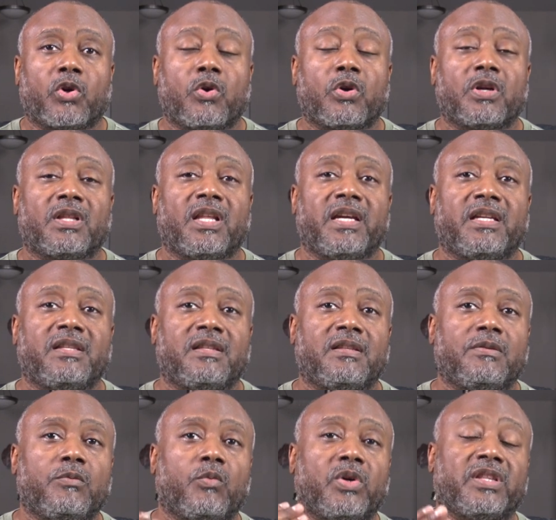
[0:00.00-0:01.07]

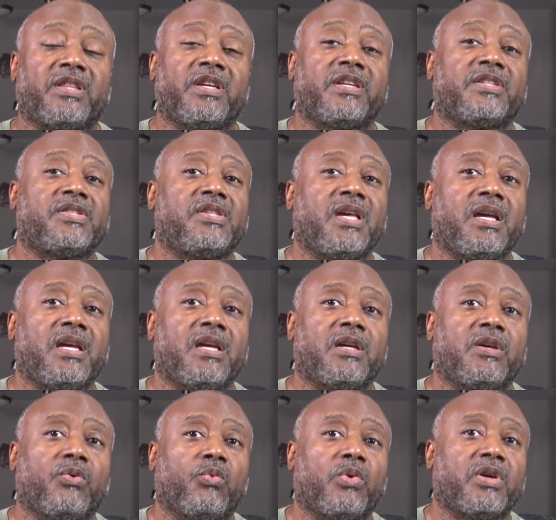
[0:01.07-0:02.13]
correlating what they're
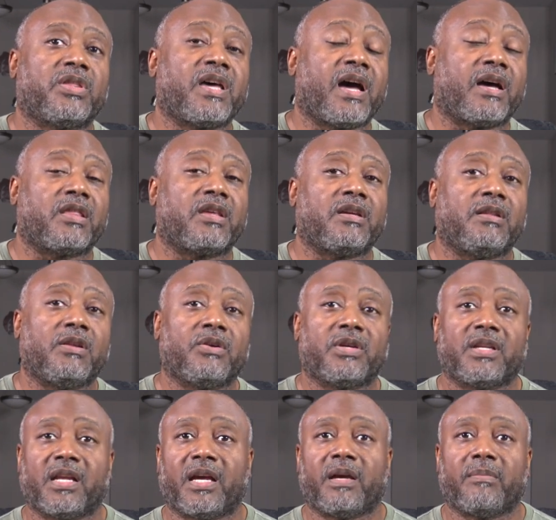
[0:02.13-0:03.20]
saying with how they're
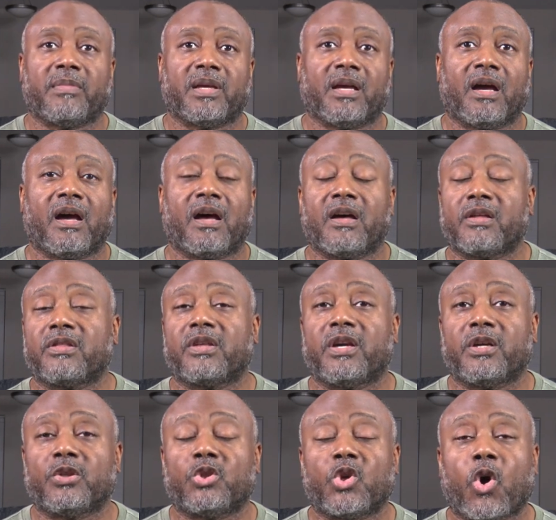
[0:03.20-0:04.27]
looking at me, how
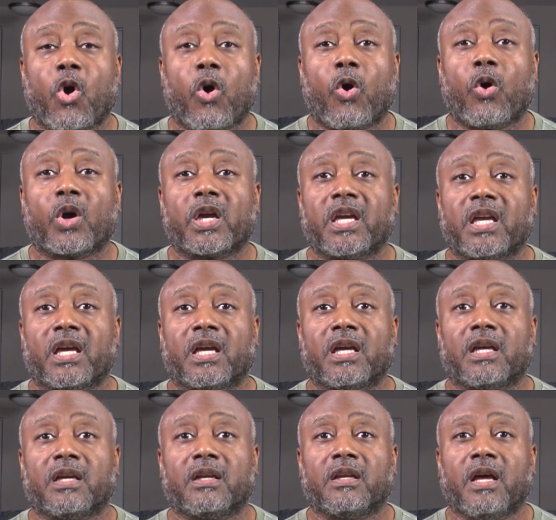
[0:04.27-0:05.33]
they're
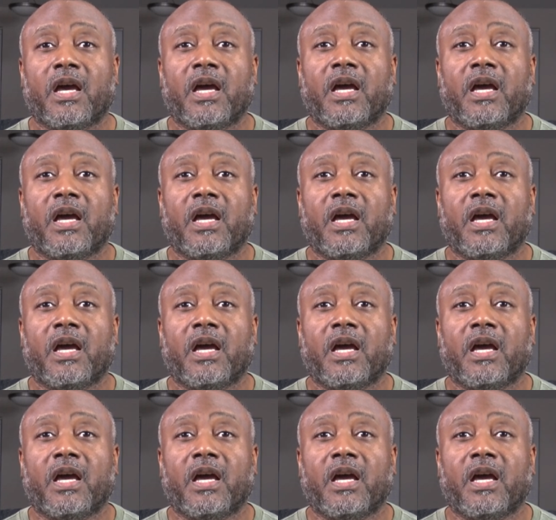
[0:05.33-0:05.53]
talking.